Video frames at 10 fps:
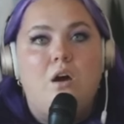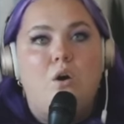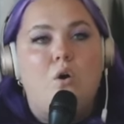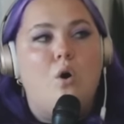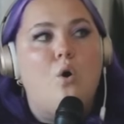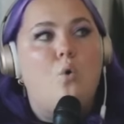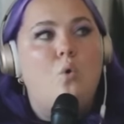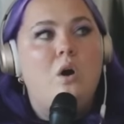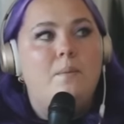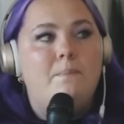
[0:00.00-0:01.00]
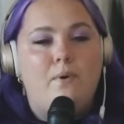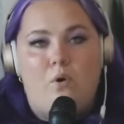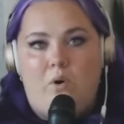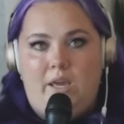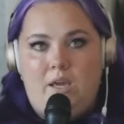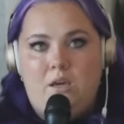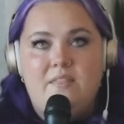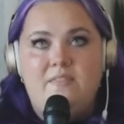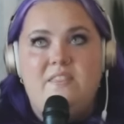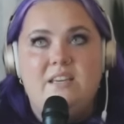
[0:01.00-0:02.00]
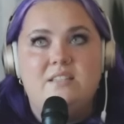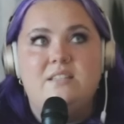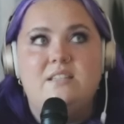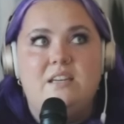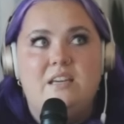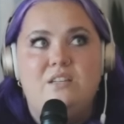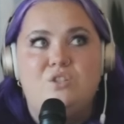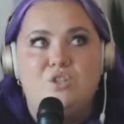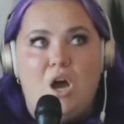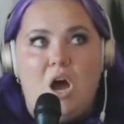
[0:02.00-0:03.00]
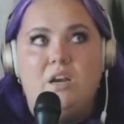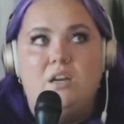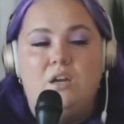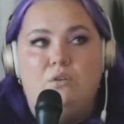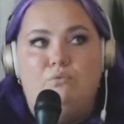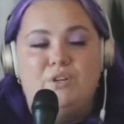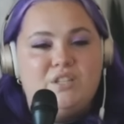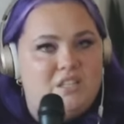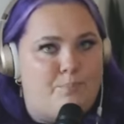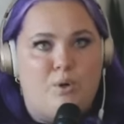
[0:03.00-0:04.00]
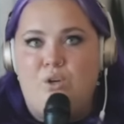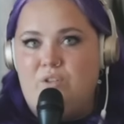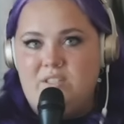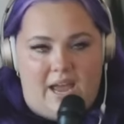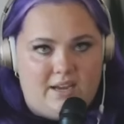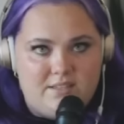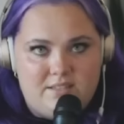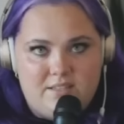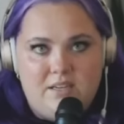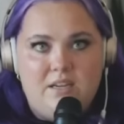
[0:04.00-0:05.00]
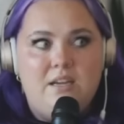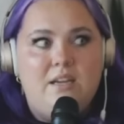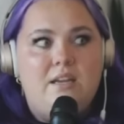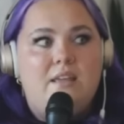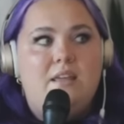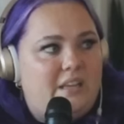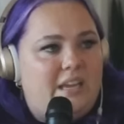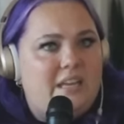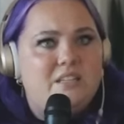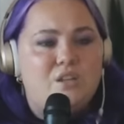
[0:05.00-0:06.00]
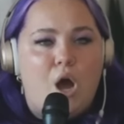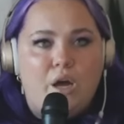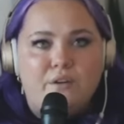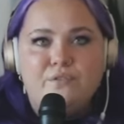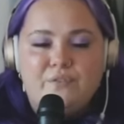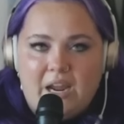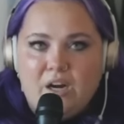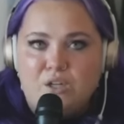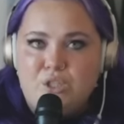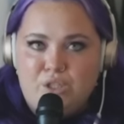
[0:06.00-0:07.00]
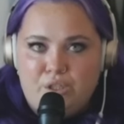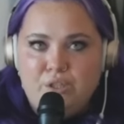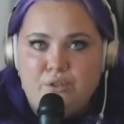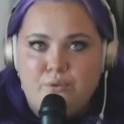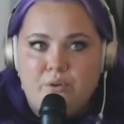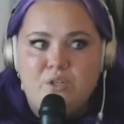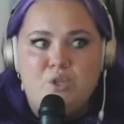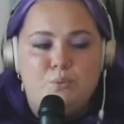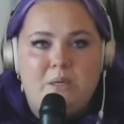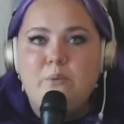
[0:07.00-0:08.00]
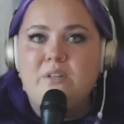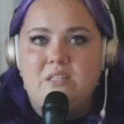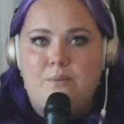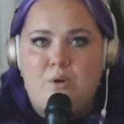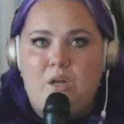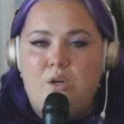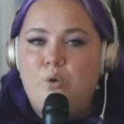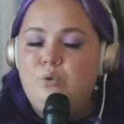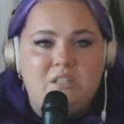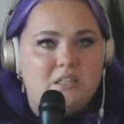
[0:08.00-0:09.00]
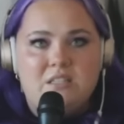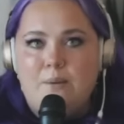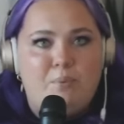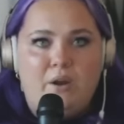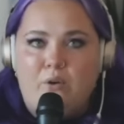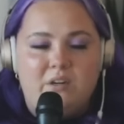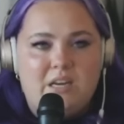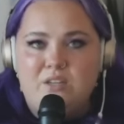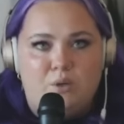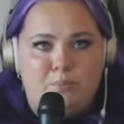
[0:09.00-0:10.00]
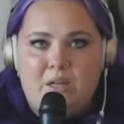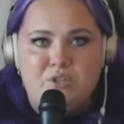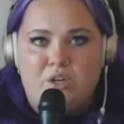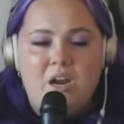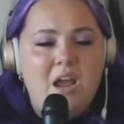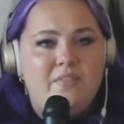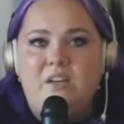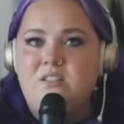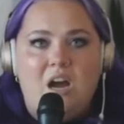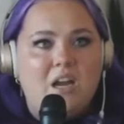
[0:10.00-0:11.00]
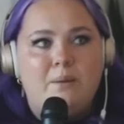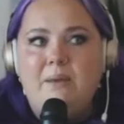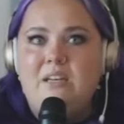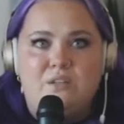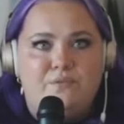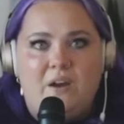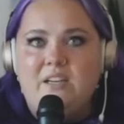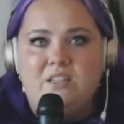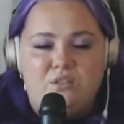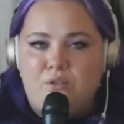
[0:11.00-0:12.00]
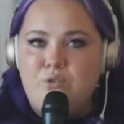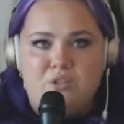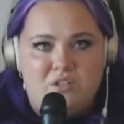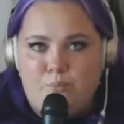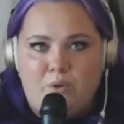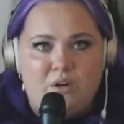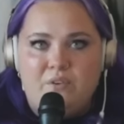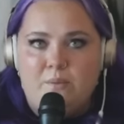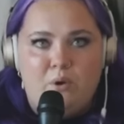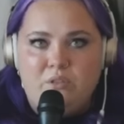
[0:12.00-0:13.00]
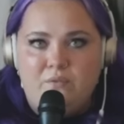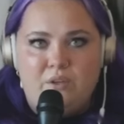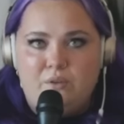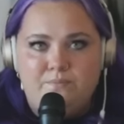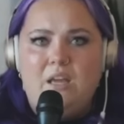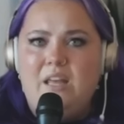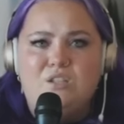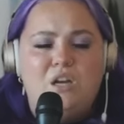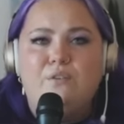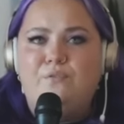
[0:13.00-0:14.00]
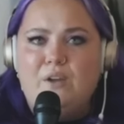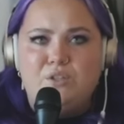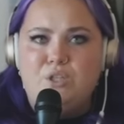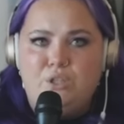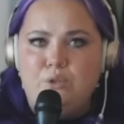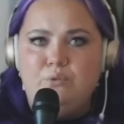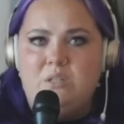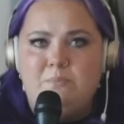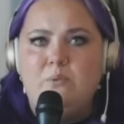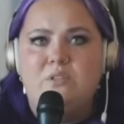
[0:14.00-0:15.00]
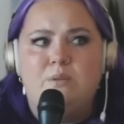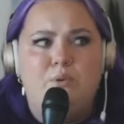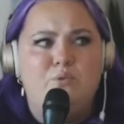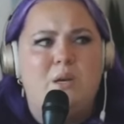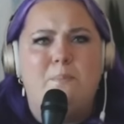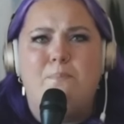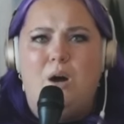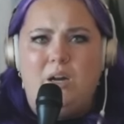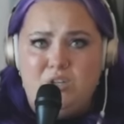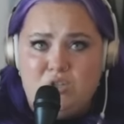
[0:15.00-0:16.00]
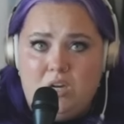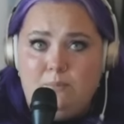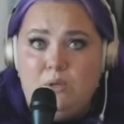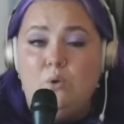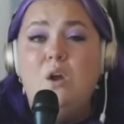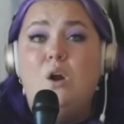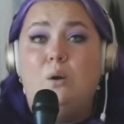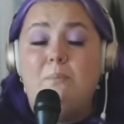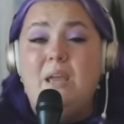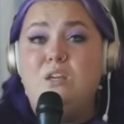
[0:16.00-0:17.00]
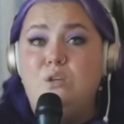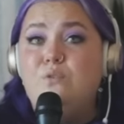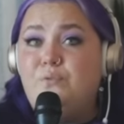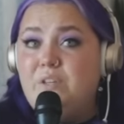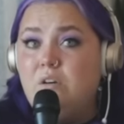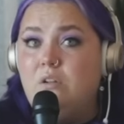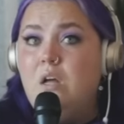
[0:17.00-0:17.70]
Oh boy, this is not reciprocal sex. It is unfair to you to be with someone who does not prioritize your pleasure, that is not committed to finding solutions that work for the both of you. It is not fair to you to be with someone who's going to body shame you or make you feel